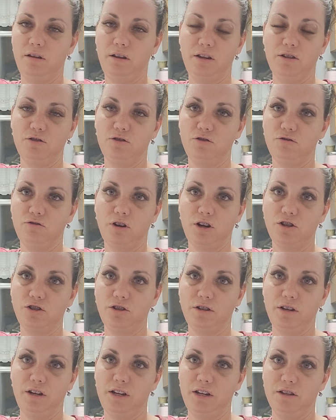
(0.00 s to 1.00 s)

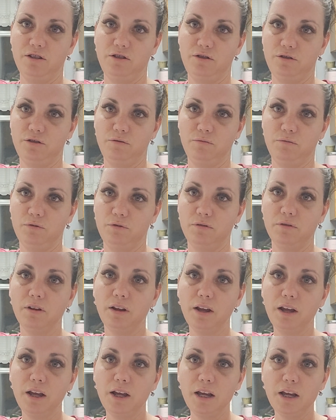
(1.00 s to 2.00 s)
instruction insert will
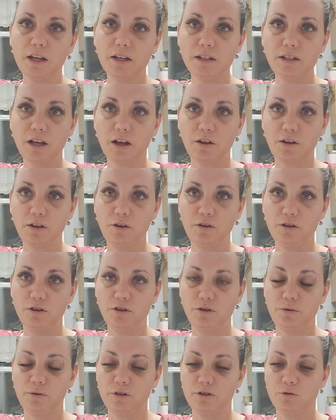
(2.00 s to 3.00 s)
tell you to
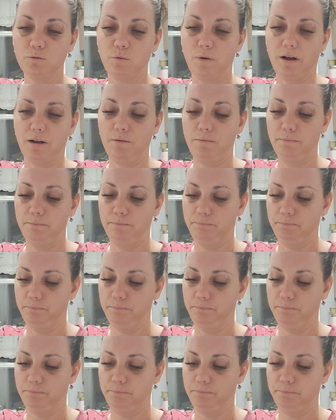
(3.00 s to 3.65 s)
do as well.